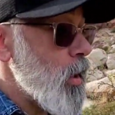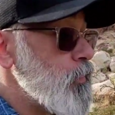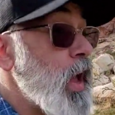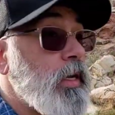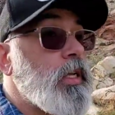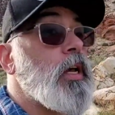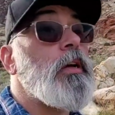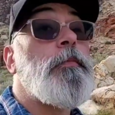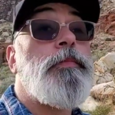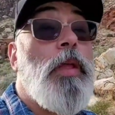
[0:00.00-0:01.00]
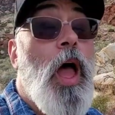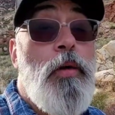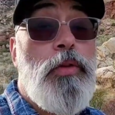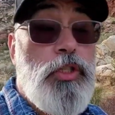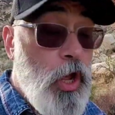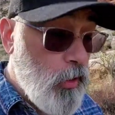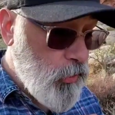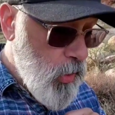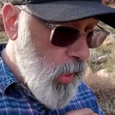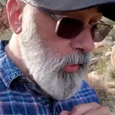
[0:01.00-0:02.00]
But I will
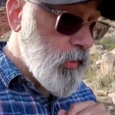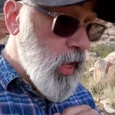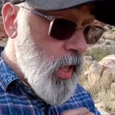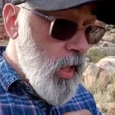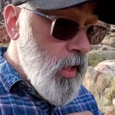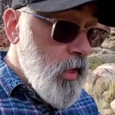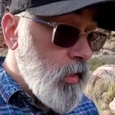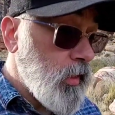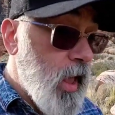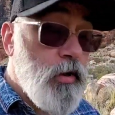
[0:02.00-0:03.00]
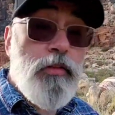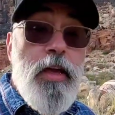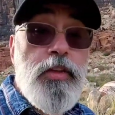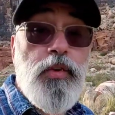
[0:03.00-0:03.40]
talk to you guys later.